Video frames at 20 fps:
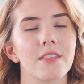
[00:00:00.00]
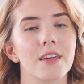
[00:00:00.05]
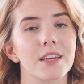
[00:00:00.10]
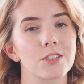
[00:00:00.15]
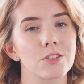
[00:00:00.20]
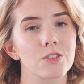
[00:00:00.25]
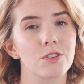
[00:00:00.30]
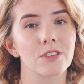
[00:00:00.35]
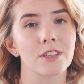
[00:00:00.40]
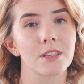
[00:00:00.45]

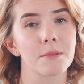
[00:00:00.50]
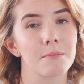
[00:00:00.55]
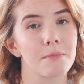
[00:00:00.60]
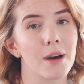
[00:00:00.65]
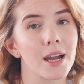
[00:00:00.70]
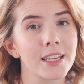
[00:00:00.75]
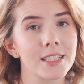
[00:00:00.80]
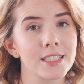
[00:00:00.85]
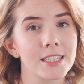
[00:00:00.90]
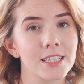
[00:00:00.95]
That's certainly
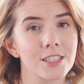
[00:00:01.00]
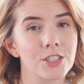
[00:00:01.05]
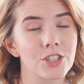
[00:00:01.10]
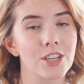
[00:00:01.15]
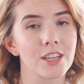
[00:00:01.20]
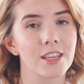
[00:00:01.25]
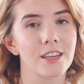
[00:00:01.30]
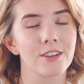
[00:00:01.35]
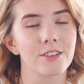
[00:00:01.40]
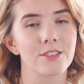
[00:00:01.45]
my
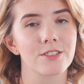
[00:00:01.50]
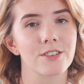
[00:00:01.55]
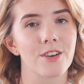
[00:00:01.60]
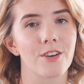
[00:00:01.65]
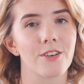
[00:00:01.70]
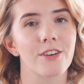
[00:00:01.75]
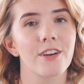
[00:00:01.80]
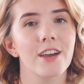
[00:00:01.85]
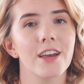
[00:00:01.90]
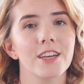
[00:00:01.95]
intention here.
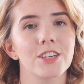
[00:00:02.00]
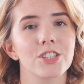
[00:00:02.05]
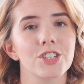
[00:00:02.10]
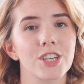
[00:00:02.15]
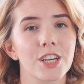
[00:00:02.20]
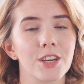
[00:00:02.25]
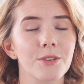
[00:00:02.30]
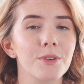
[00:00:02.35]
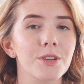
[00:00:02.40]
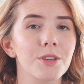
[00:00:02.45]
So
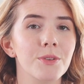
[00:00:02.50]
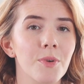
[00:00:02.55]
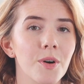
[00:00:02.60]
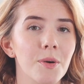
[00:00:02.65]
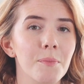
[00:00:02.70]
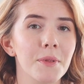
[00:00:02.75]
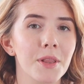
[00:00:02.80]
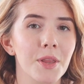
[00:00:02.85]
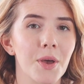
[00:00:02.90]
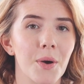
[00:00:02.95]
share what you
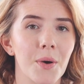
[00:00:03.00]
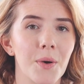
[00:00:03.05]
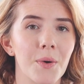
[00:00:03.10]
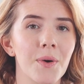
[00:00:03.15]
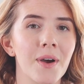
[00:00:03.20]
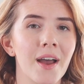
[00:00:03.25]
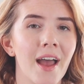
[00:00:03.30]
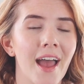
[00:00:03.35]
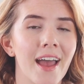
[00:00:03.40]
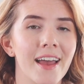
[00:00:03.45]
want
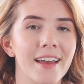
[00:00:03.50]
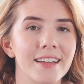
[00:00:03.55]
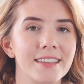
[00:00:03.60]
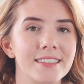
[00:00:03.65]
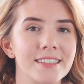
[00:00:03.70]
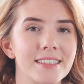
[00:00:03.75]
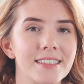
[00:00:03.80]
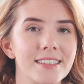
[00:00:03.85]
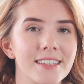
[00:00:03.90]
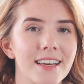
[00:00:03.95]
below,
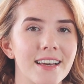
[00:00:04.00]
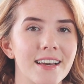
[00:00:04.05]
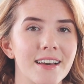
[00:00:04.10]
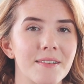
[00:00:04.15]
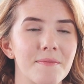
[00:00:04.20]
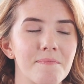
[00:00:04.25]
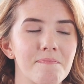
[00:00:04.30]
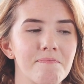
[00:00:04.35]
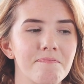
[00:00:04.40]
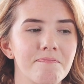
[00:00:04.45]
and
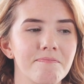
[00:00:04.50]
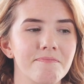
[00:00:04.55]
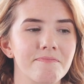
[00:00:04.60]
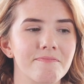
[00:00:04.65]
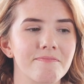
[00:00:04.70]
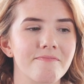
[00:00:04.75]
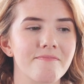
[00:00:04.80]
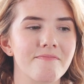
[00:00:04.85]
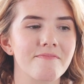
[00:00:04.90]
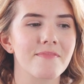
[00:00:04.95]
um,
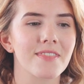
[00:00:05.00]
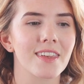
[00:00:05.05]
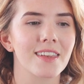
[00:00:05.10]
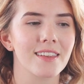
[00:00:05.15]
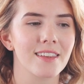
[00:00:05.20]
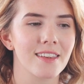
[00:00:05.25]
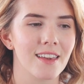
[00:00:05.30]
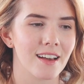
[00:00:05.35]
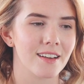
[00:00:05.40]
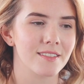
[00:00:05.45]

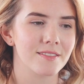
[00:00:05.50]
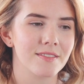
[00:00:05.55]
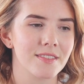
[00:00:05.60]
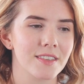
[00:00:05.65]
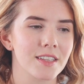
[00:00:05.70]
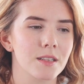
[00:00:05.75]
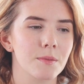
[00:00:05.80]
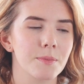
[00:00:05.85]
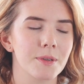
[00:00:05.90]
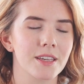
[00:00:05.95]
yeah,
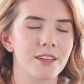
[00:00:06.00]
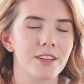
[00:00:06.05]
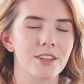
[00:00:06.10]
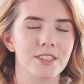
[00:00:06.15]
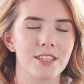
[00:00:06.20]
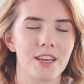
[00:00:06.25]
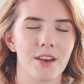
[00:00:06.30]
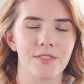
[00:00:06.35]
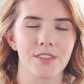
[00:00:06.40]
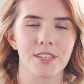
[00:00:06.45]
it'll be
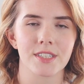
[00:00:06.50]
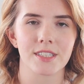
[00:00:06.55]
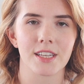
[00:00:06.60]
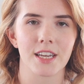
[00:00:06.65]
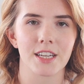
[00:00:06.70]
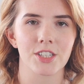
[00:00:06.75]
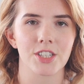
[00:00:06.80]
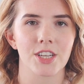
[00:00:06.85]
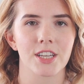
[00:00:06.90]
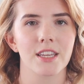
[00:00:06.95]
good to have a
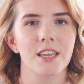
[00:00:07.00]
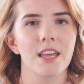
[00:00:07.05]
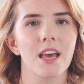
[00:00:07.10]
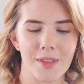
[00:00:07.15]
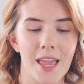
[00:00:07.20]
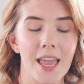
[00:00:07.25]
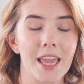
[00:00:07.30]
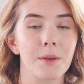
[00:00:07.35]
discussion.